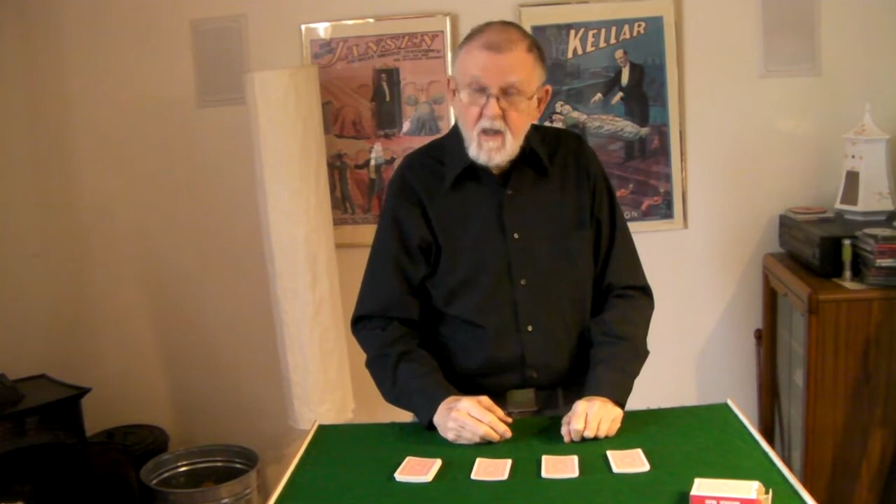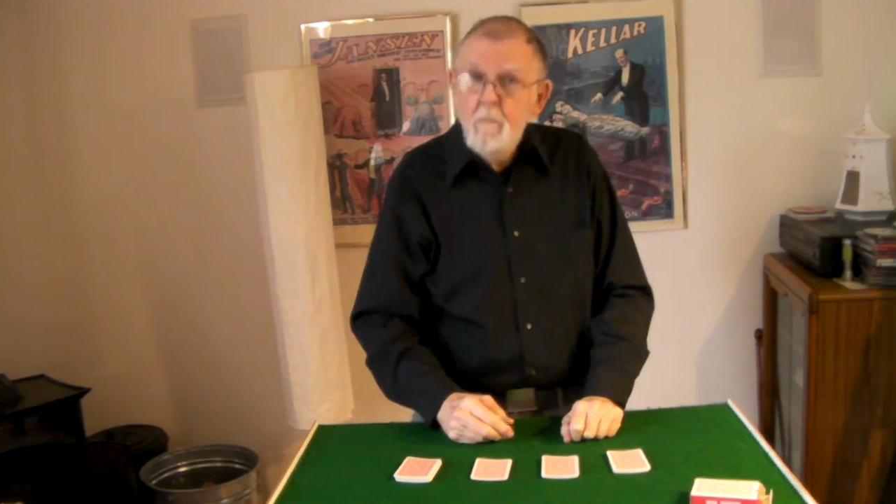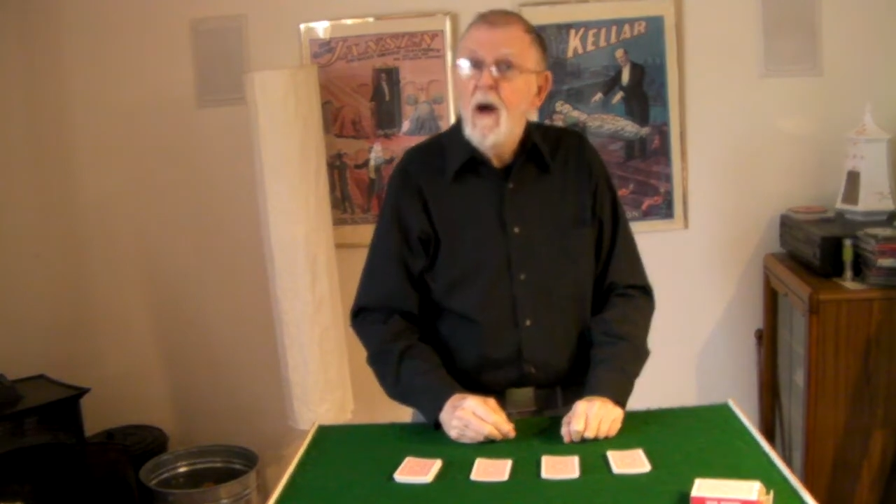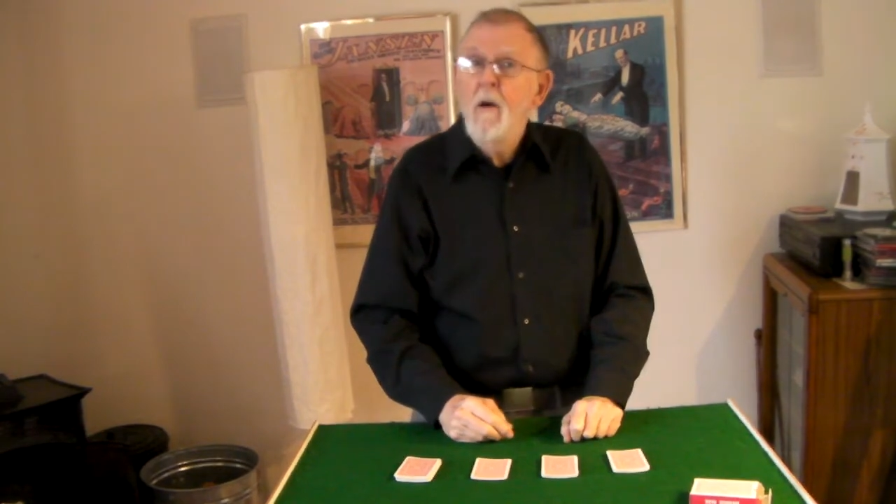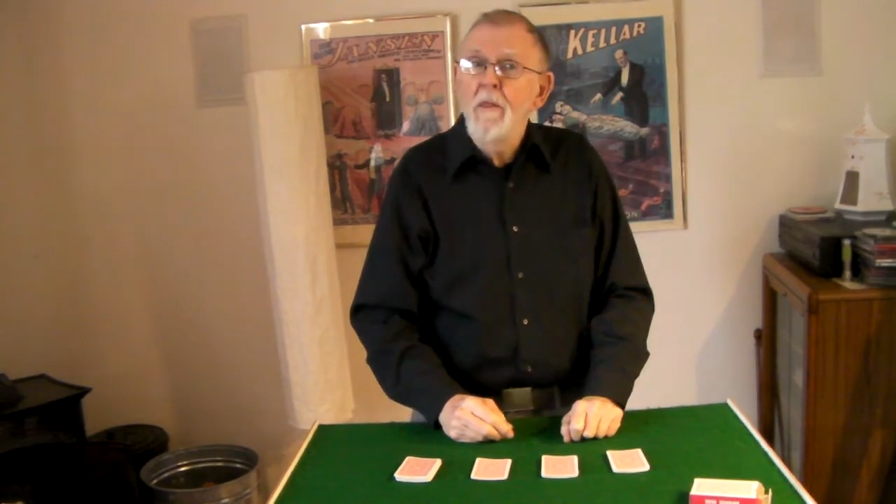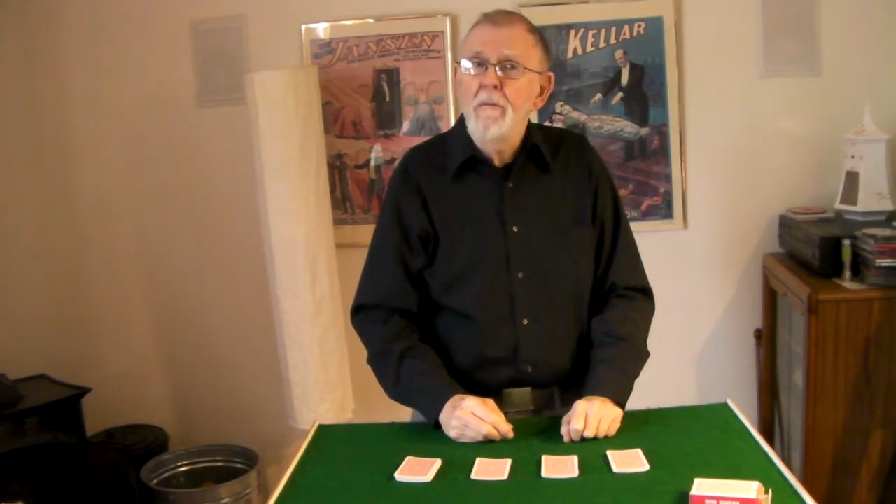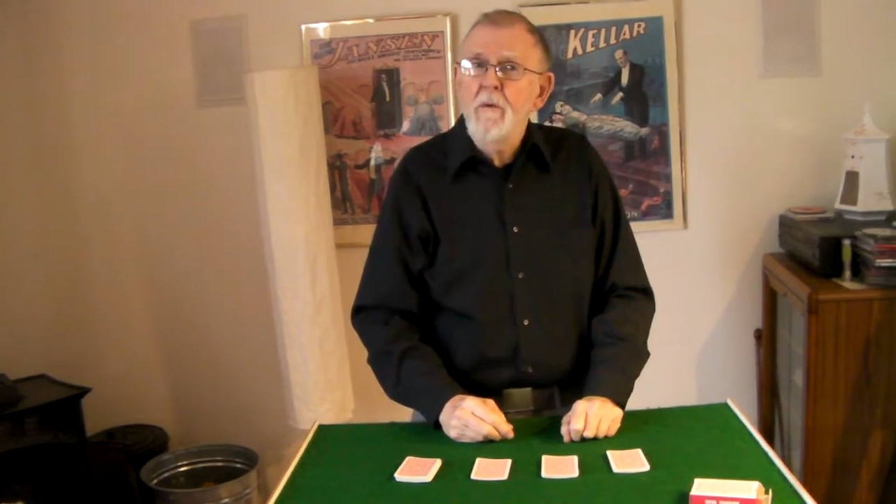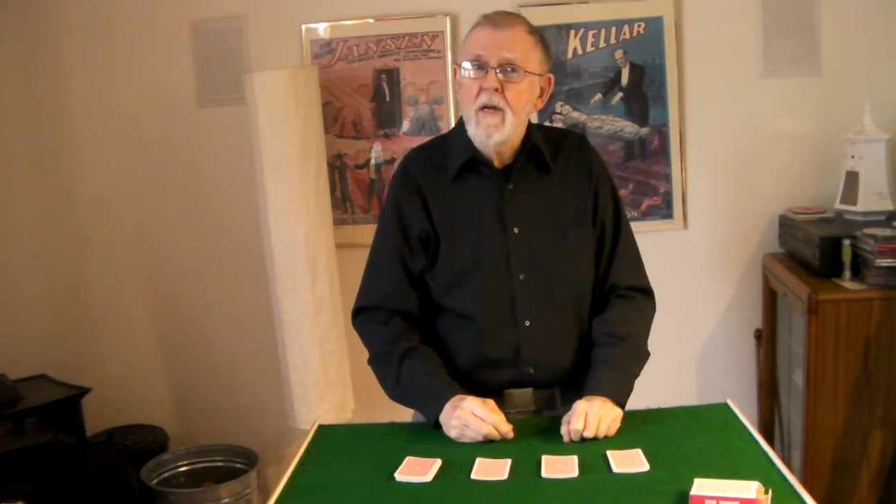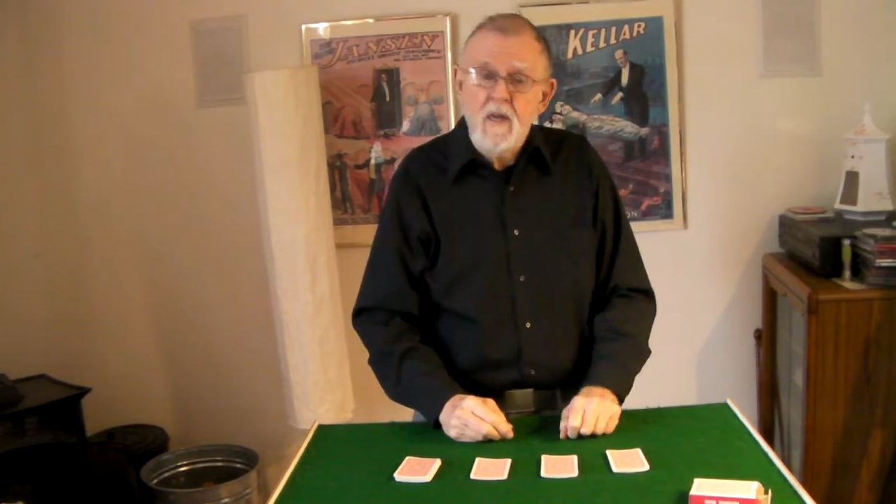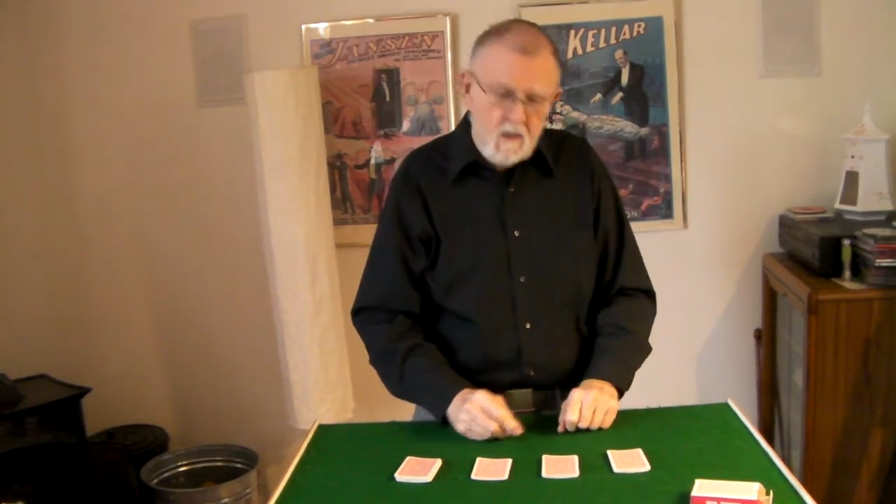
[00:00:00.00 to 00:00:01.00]
pile
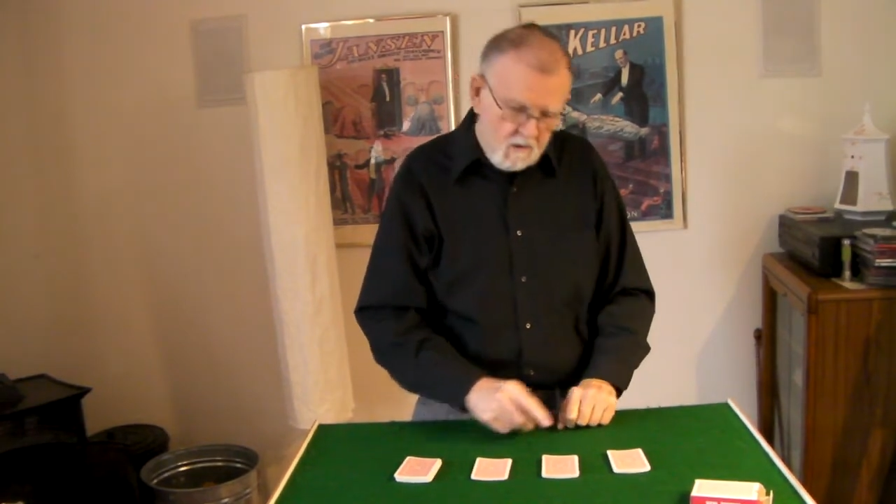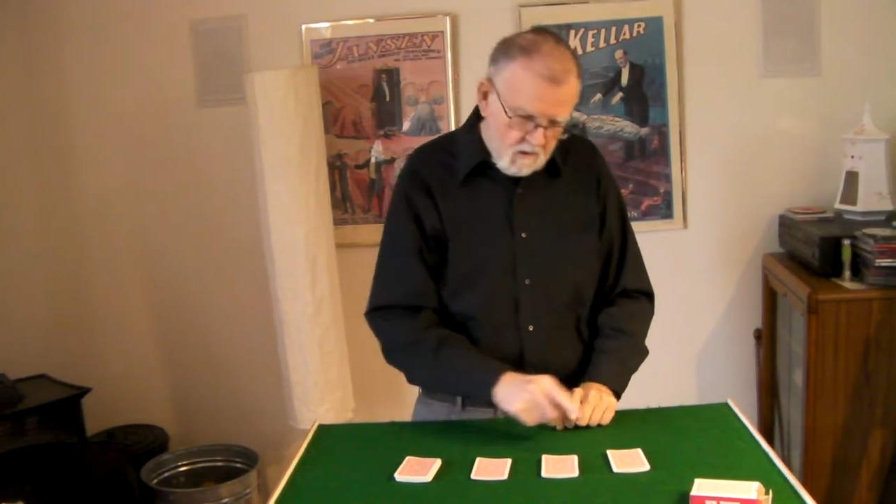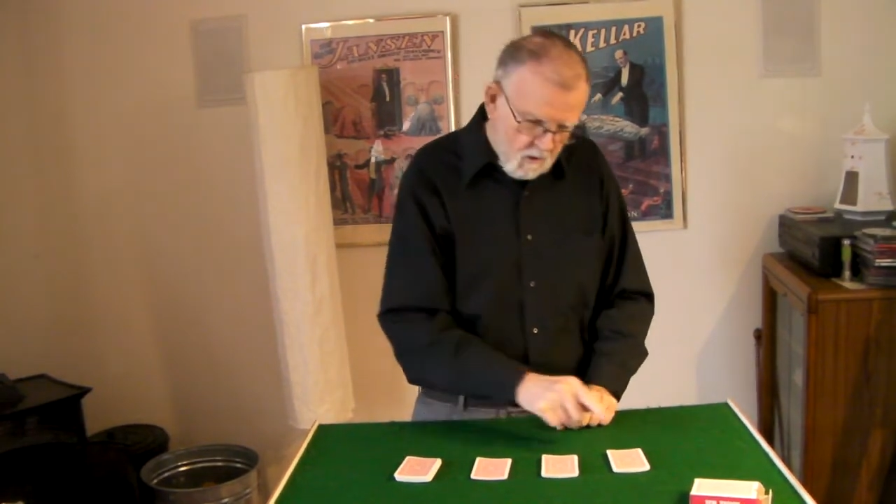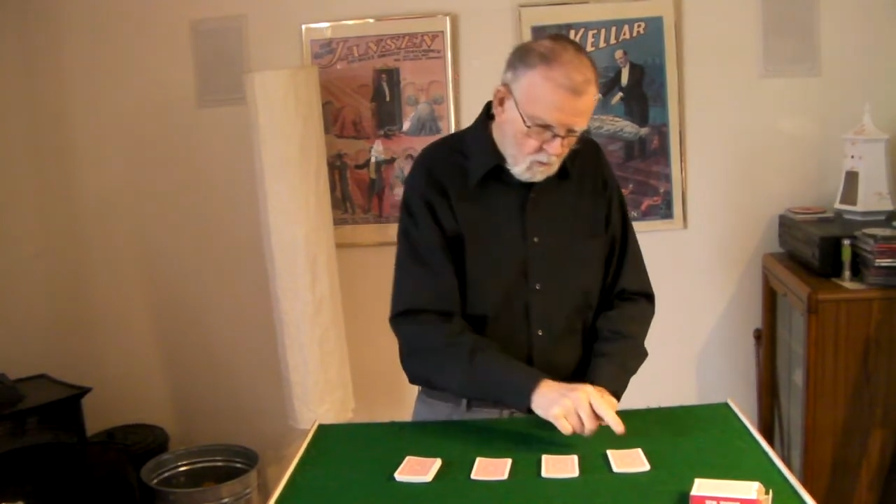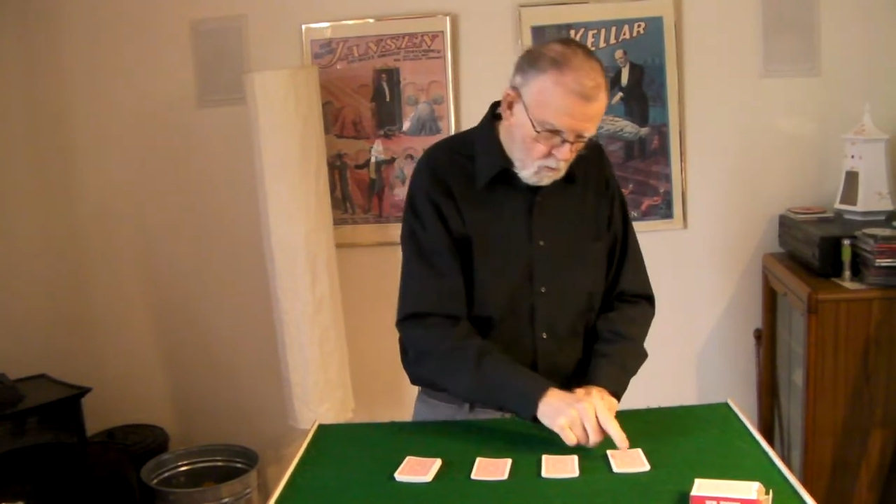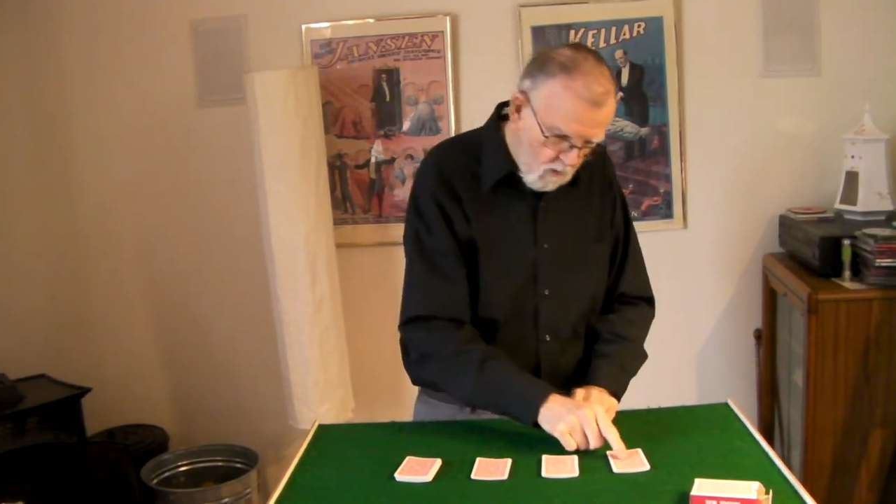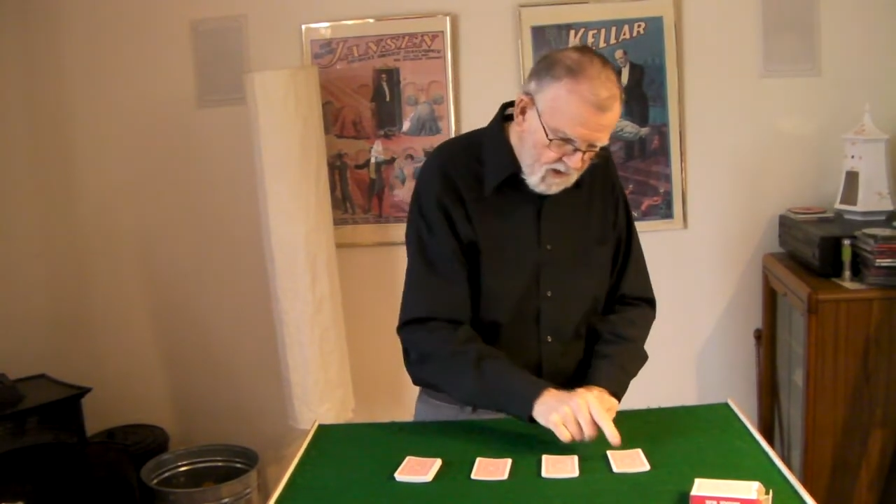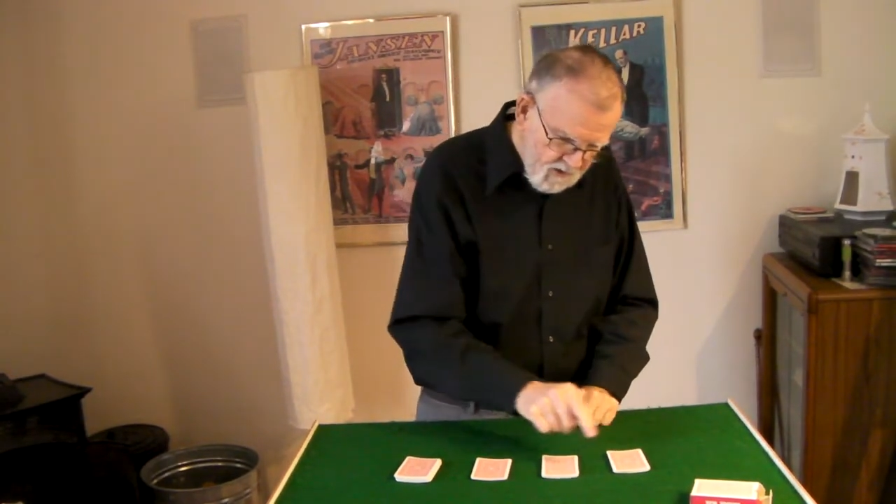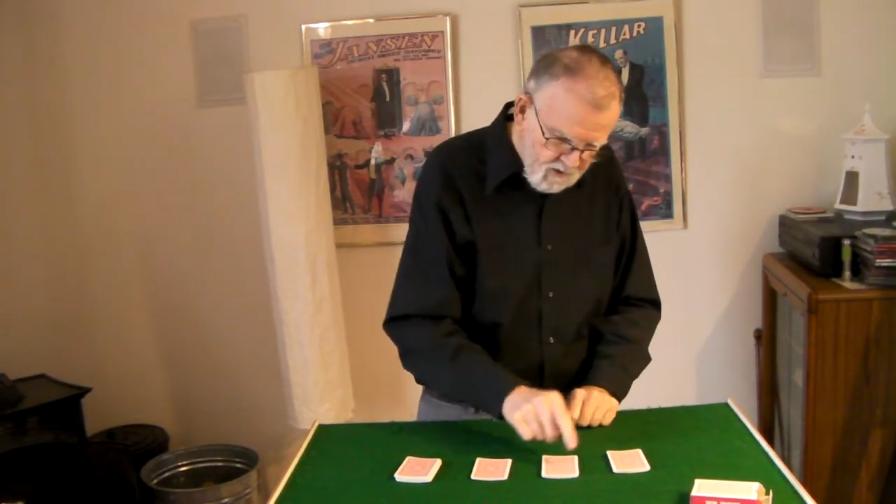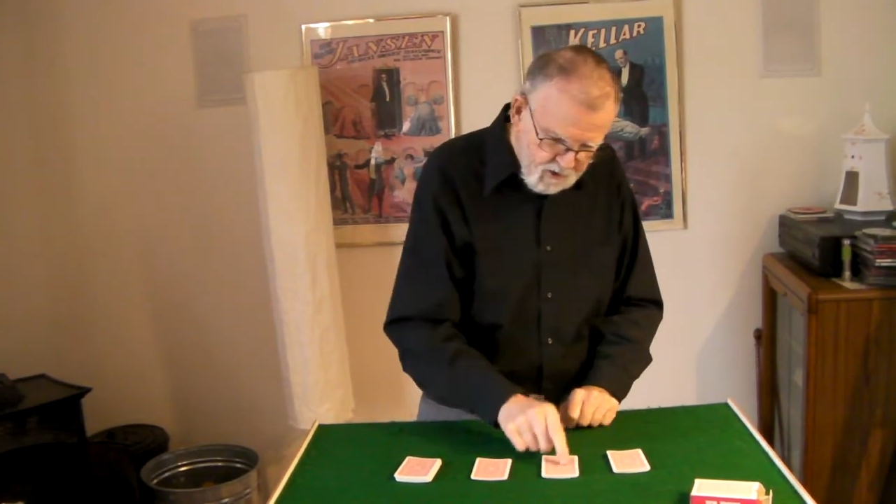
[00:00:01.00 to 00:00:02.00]
three. One,